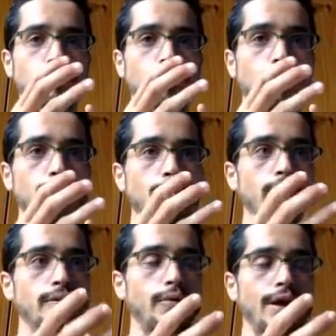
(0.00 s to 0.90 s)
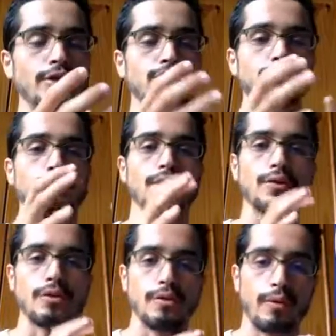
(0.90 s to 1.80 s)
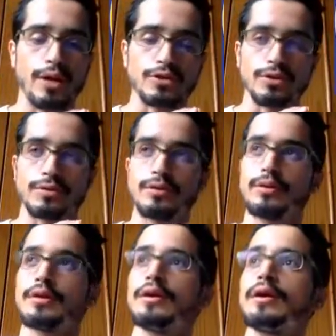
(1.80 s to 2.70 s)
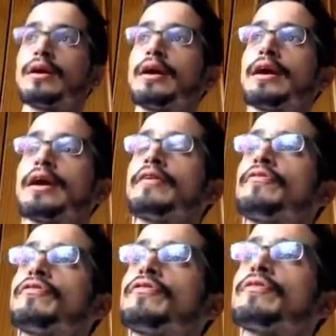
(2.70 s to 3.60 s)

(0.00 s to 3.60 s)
from one question to another question. If